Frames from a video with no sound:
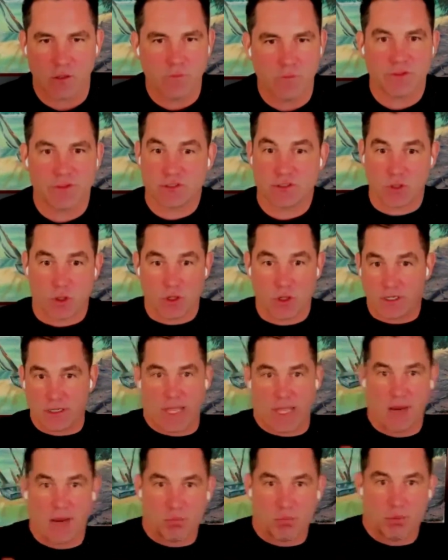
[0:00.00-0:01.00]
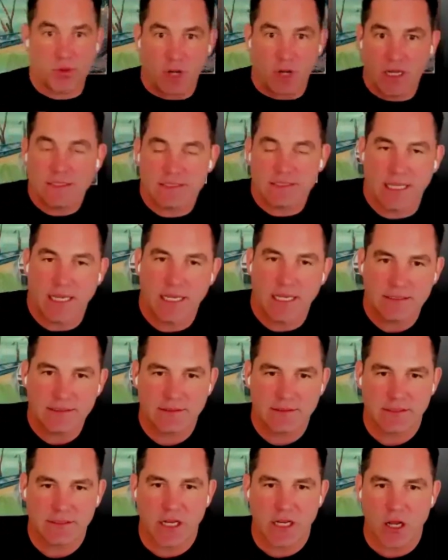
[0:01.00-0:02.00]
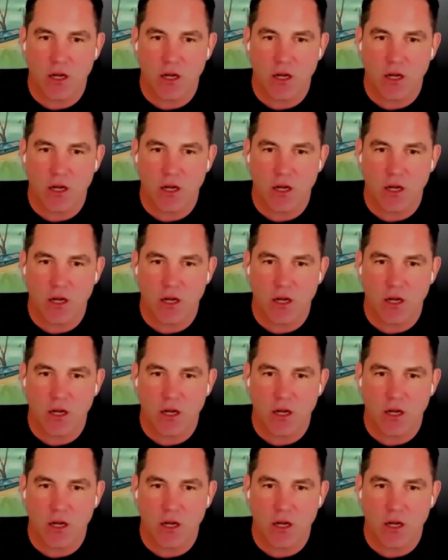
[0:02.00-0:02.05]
you've started that process.